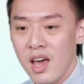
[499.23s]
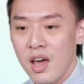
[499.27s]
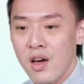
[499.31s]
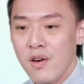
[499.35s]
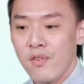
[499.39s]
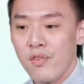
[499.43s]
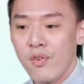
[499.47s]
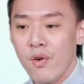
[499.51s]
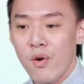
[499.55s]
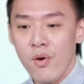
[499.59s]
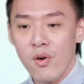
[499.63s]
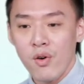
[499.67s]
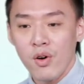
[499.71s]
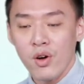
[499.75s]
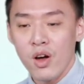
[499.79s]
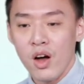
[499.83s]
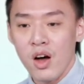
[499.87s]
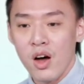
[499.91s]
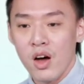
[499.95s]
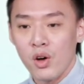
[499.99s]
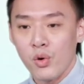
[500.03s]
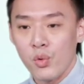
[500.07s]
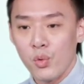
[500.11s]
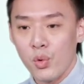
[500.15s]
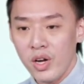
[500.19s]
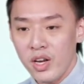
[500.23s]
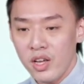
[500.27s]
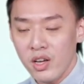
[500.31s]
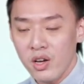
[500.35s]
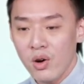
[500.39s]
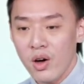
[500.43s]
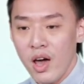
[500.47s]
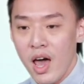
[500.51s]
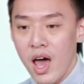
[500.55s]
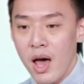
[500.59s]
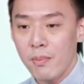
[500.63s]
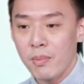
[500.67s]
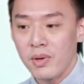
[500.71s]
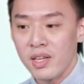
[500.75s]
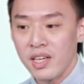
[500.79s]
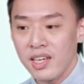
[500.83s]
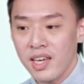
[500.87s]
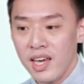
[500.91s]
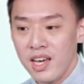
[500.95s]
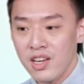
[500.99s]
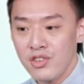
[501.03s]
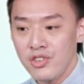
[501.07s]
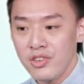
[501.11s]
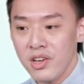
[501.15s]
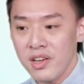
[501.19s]
for critical
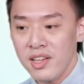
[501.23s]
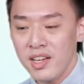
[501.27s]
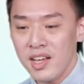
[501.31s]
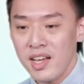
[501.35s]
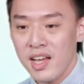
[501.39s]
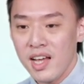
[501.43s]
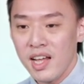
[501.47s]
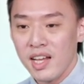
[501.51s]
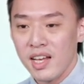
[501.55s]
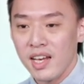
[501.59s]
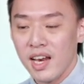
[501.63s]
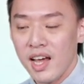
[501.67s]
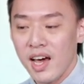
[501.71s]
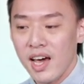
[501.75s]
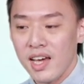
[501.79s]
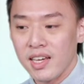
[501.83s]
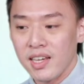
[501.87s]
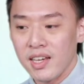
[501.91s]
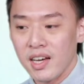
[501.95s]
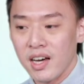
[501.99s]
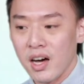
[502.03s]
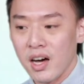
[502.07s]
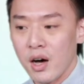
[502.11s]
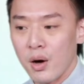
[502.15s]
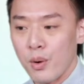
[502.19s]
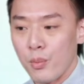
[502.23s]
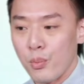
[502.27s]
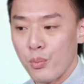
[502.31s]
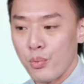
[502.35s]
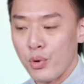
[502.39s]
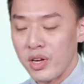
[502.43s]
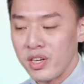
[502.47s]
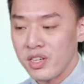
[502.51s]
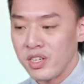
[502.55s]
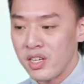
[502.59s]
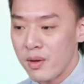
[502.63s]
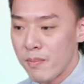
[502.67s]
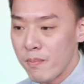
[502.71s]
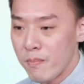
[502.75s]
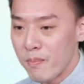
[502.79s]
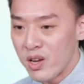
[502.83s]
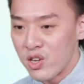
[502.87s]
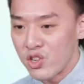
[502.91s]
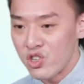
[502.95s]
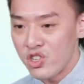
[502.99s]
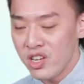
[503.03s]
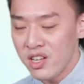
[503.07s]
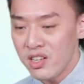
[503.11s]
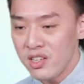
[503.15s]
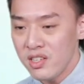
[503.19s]
application like printing
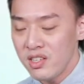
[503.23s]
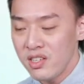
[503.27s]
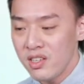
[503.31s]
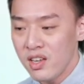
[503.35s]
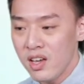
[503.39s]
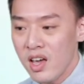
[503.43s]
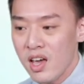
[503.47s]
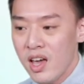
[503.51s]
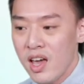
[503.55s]
machines,